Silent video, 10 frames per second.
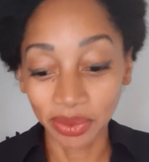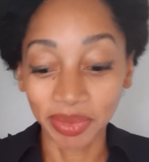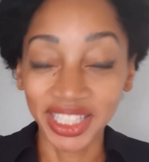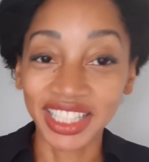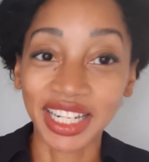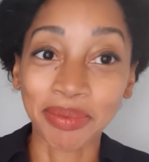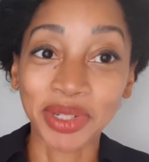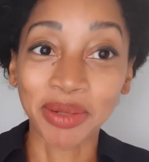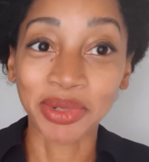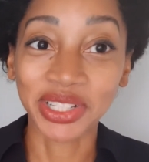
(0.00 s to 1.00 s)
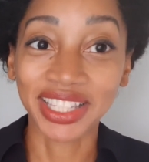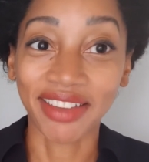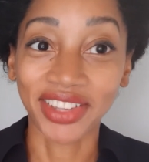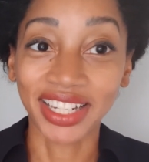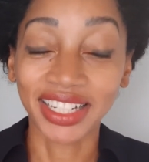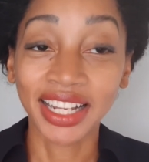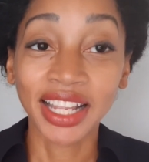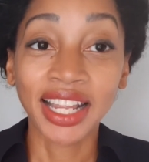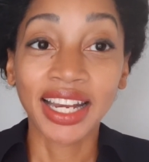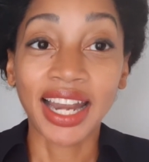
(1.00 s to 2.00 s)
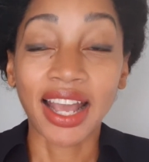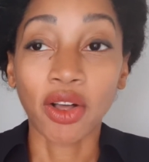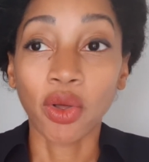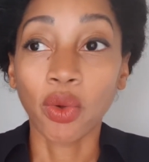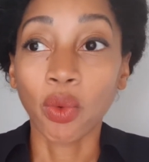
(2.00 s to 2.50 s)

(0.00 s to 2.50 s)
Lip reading: would be step number seven. Now,